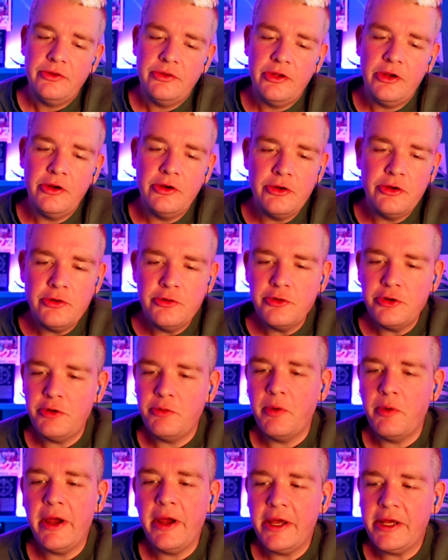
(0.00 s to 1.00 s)

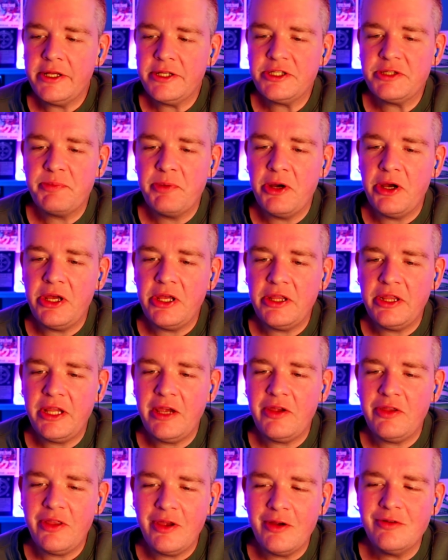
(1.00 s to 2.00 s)
newlyweds, but
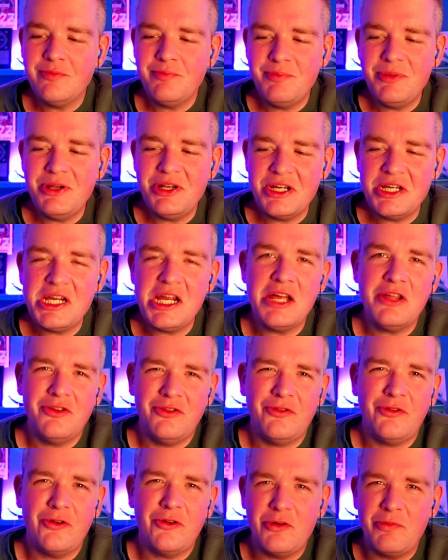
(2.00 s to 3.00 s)
they've been together
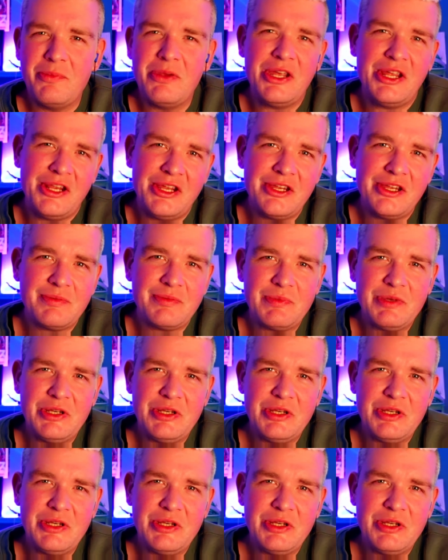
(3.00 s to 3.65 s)
for a minute, you